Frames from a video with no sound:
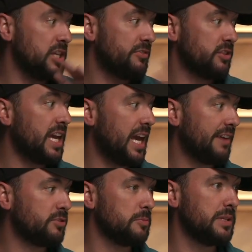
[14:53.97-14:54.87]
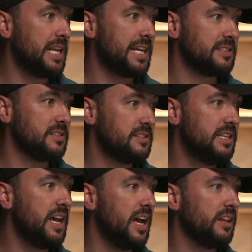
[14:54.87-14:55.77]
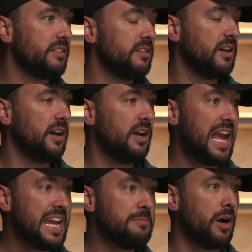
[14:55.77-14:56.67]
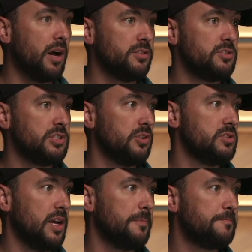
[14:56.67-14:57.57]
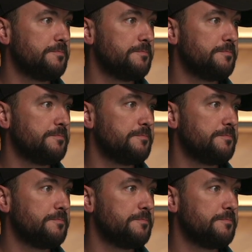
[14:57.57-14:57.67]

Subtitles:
after that, after Manasseh's death, Amon shows up,